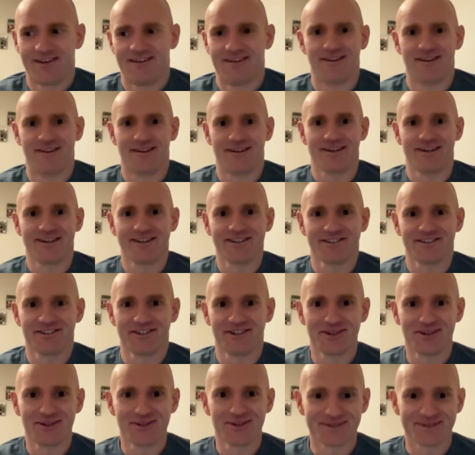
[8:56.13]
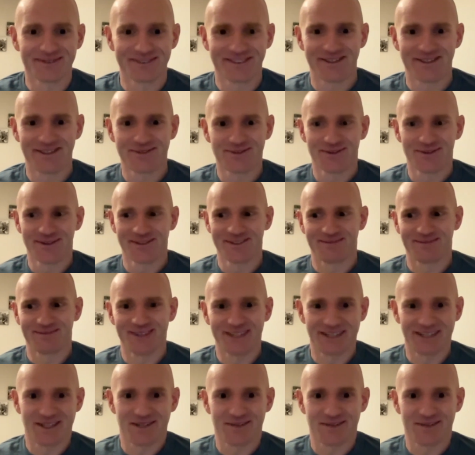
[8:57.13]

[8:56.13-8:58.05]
I don't know, you've won like